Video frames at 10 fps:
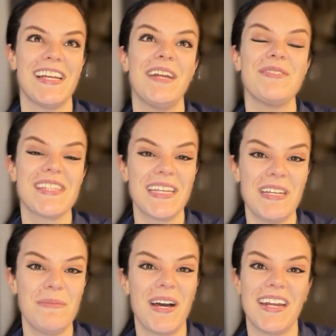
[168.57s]
And I was thinking
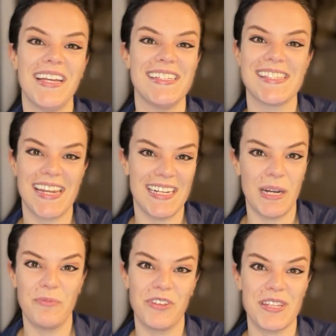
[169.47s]
about it in setting
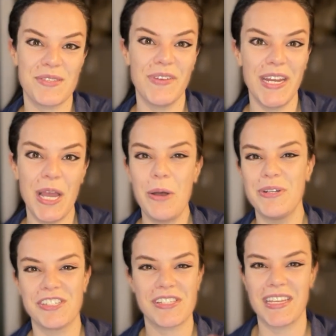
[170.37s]
up for this video
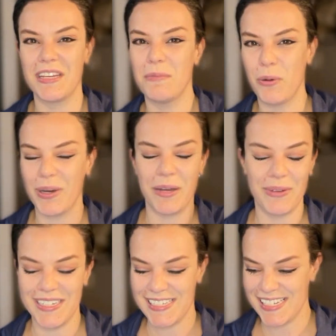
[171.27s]
and just thinking about what I
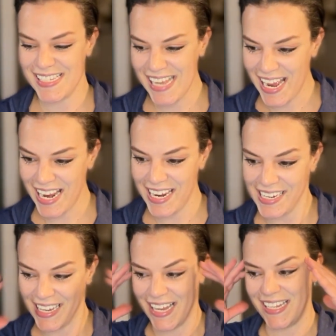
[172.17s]
wanted to say
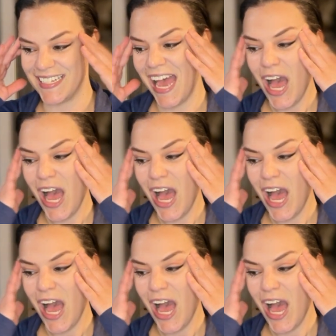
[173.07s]
and